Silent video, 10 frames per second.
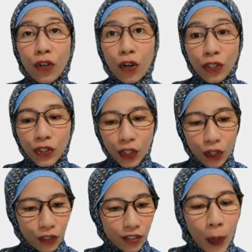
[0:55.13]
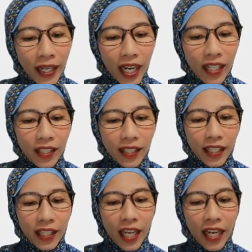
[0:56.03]
close cloth when
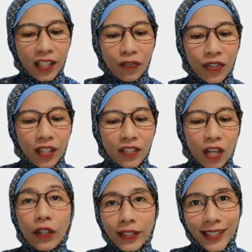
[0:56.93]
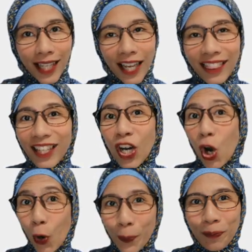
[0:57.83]
undertaking activities outside the
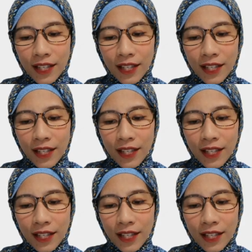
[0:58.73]
home.